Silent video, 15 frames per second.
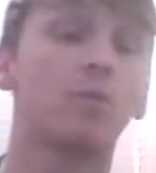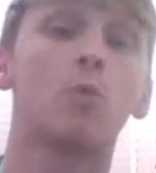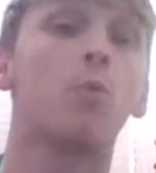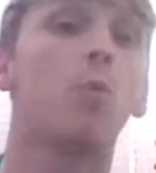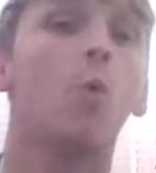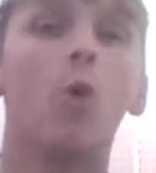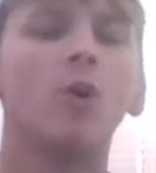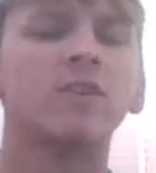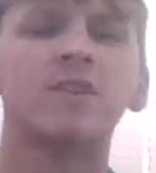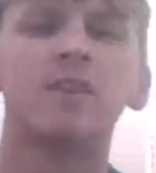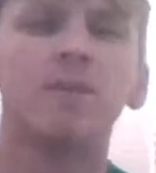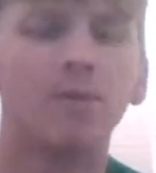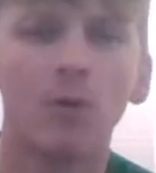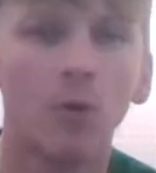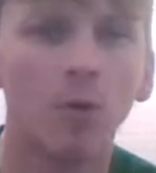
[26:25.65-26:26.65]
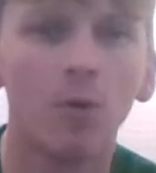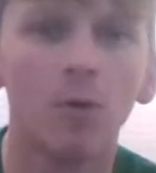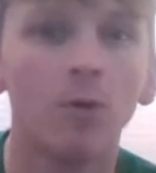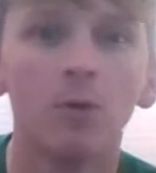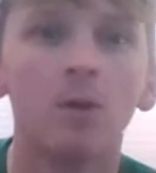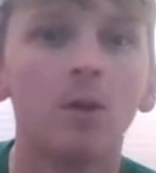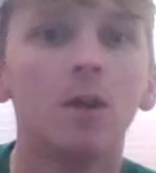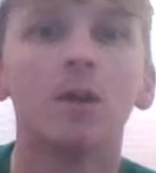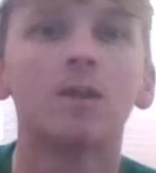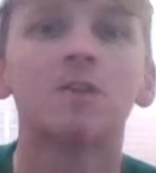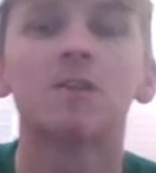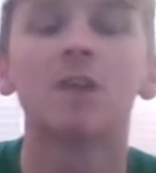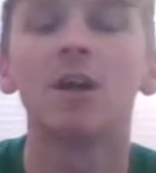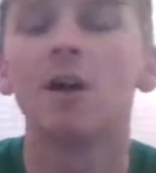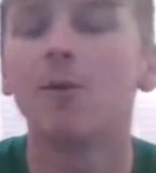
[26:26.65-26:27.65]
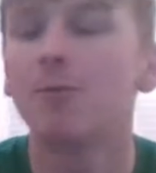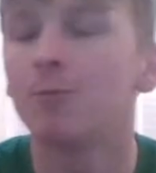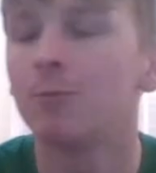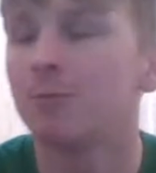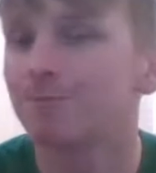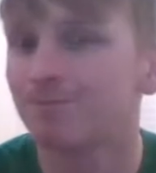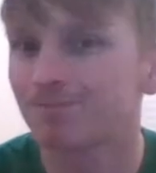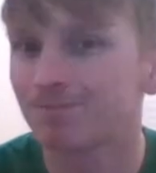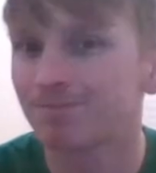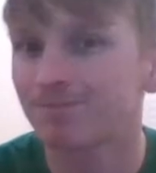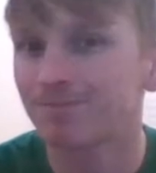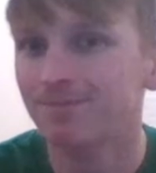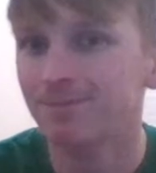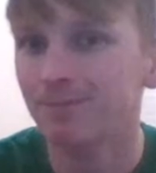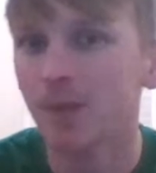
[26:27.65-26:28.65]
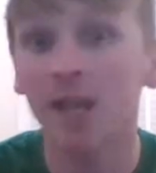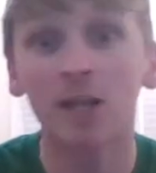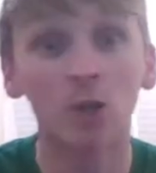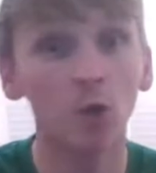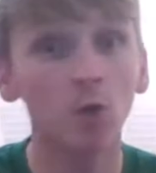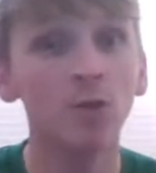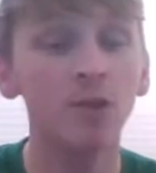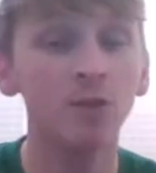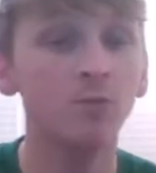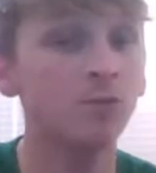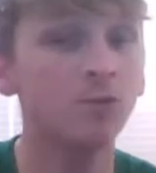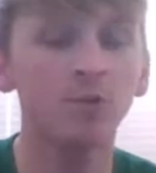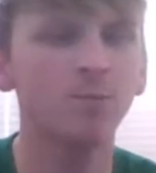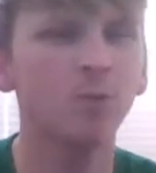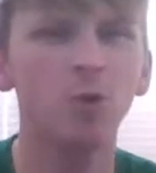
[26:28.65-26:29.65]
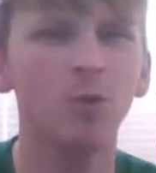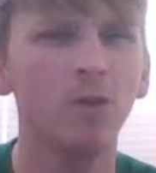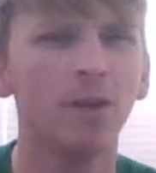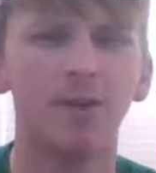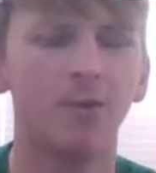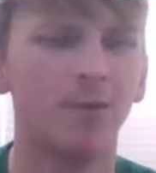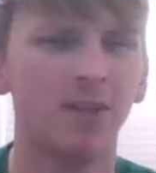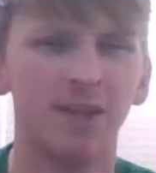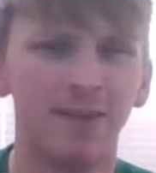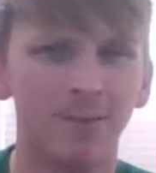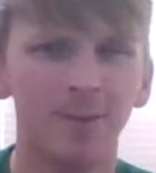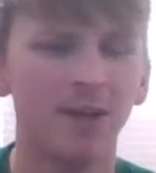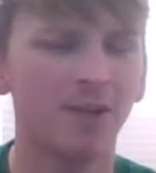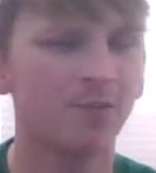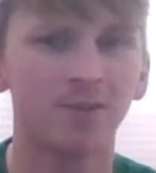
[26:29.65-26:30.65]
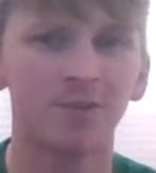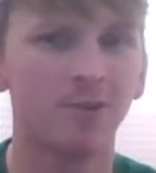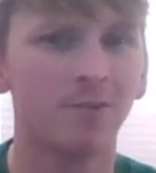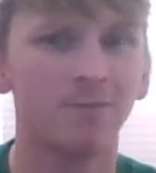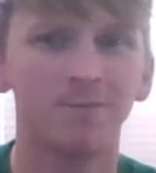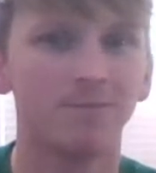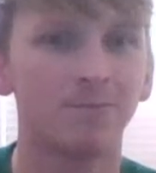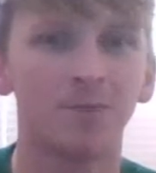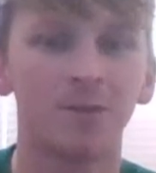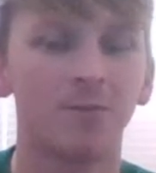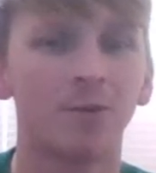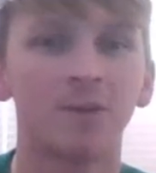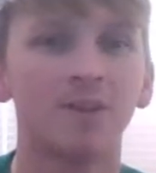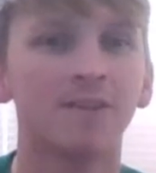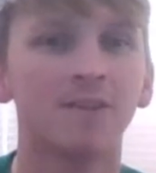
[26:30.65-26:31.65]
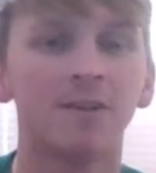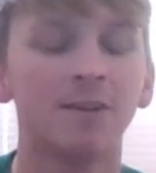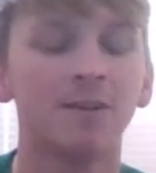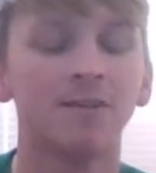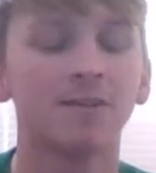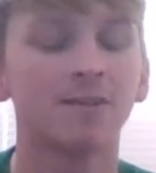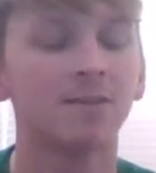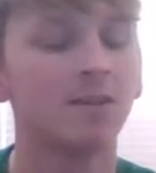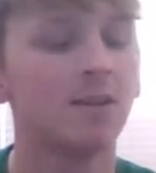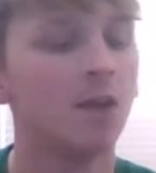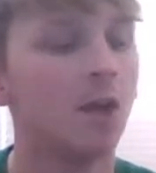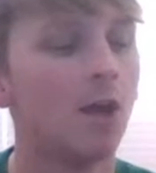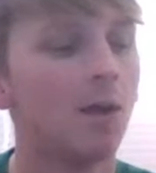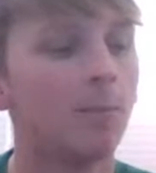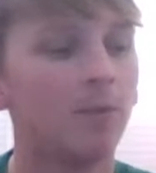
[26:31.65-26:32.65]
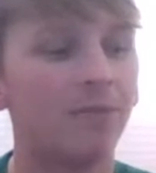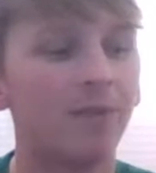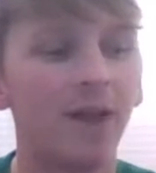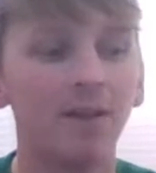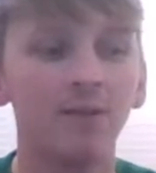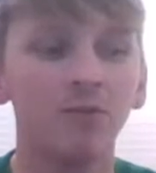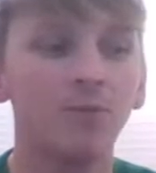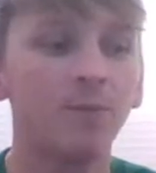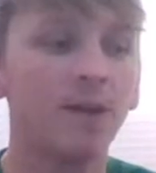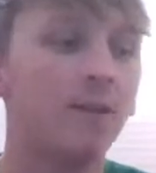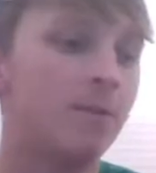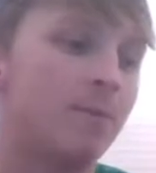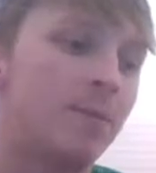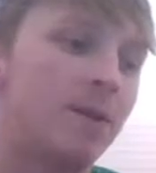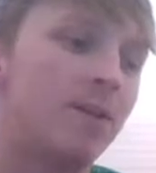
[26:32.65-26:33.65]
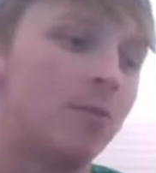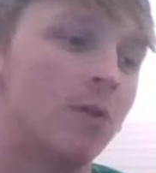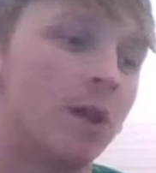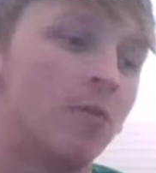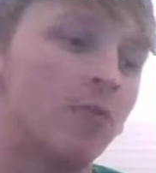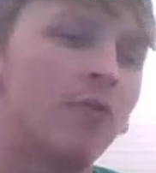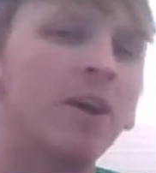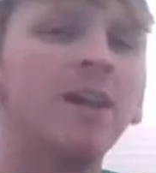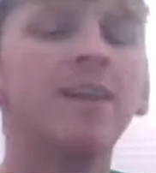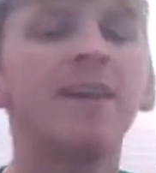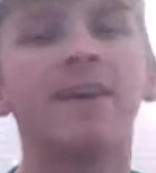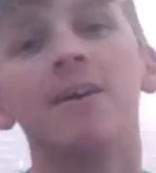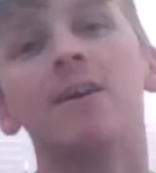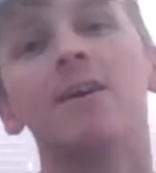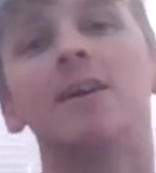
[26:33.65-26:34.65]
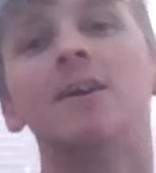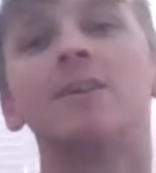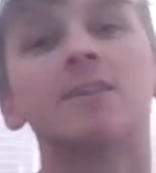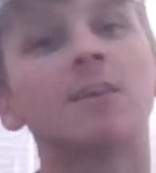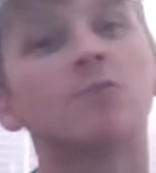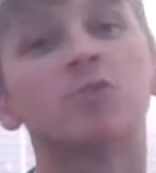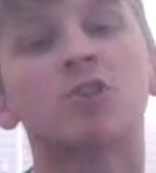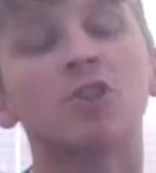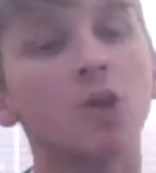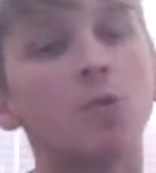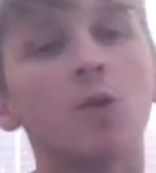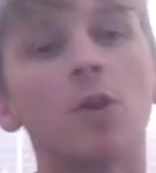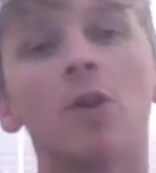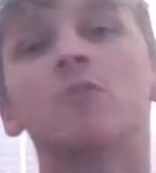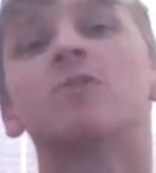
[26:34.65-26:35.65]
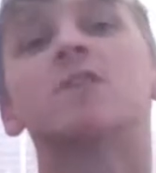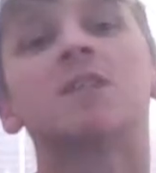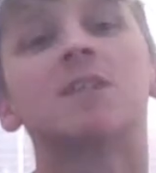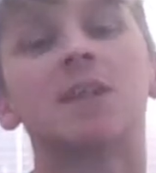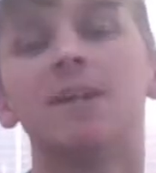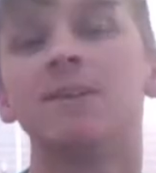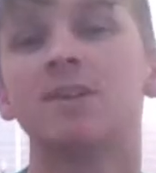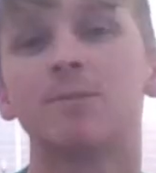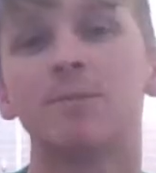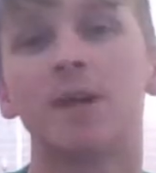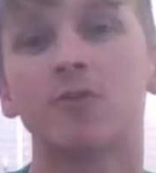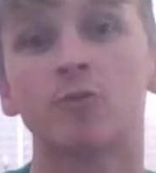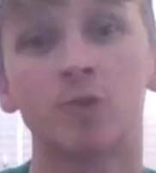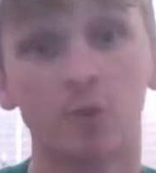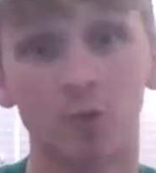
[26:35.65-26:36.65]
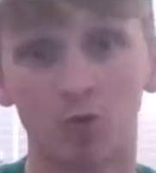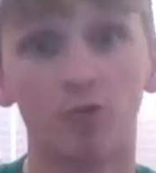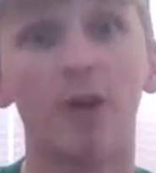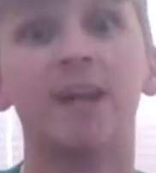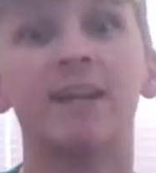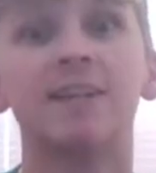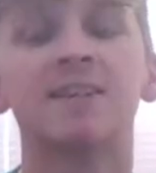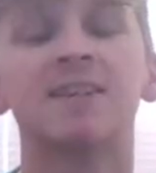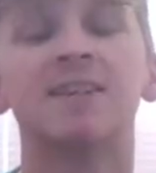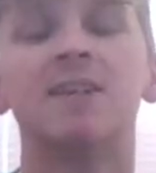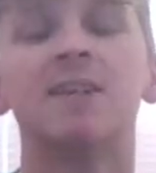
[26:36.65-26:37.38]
3:45, so it could have just call it a no DQ match. It's not rocket science. But that little bit in the middle, it really hurt, because I was so close to saying this match was great,